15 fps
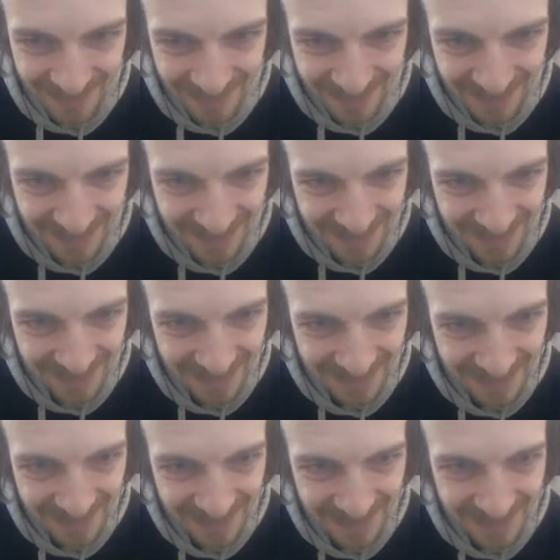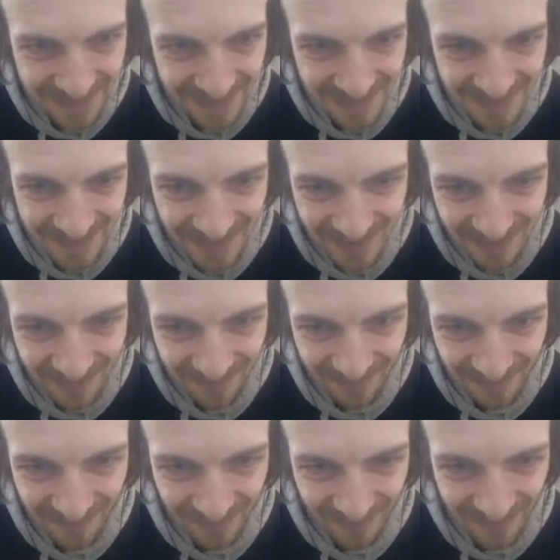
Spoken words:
Nobody speaks.